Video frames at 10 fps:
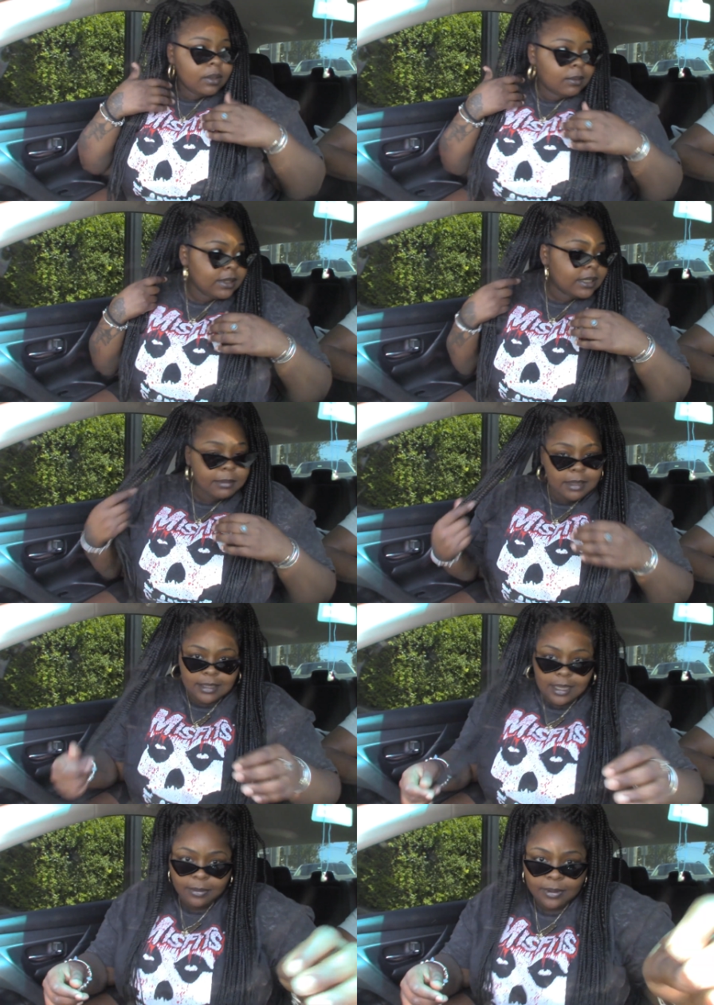we stopped at
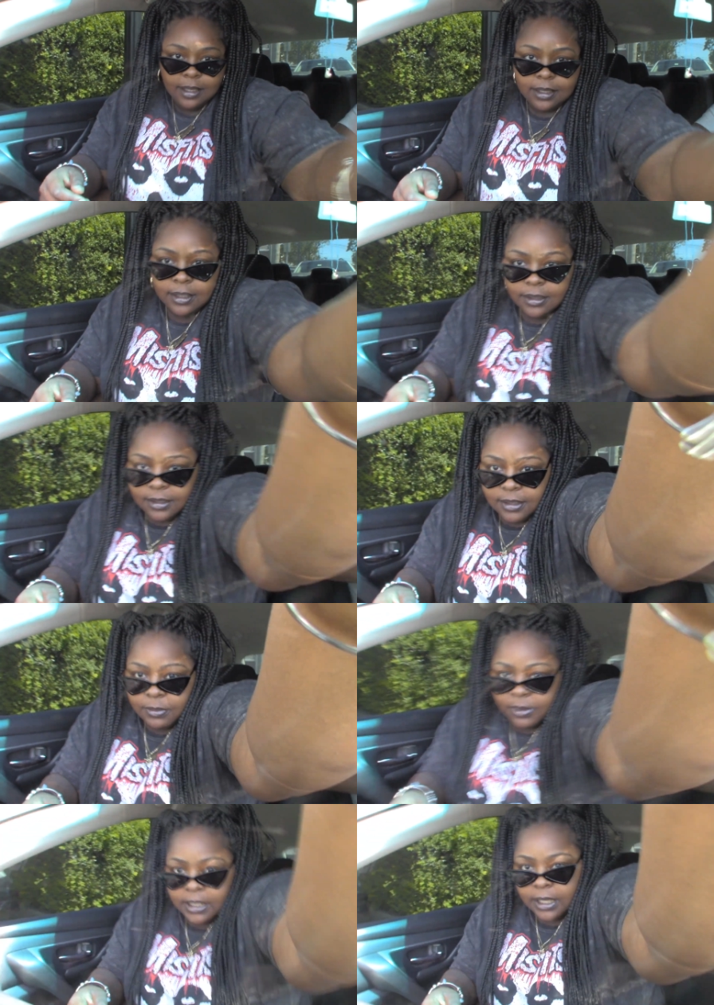Taco King. Look, this is
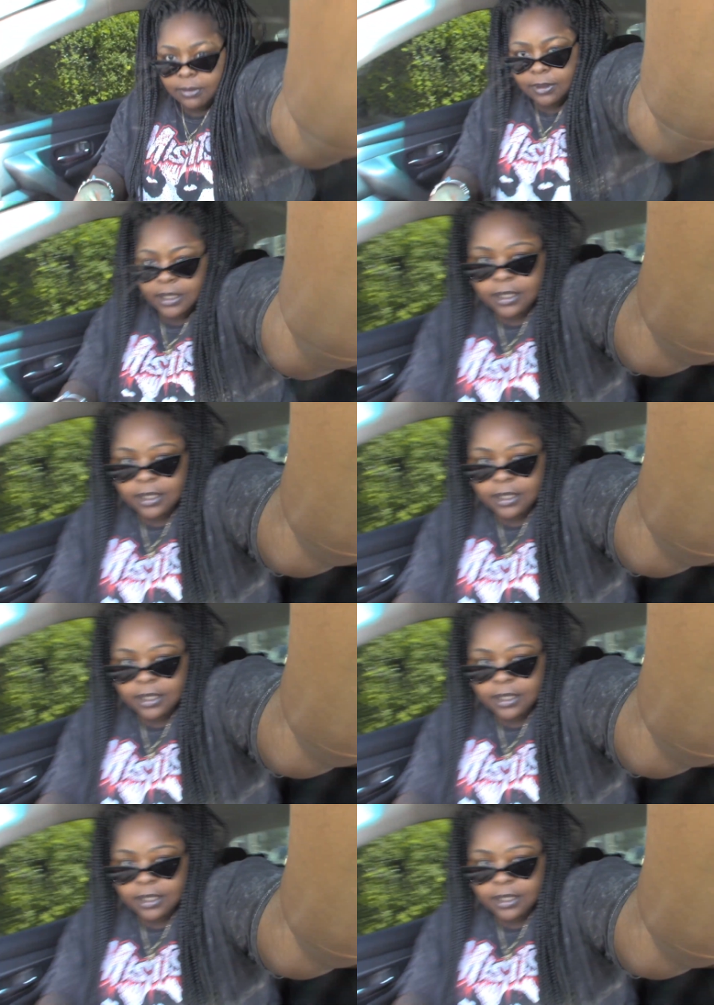what Taco King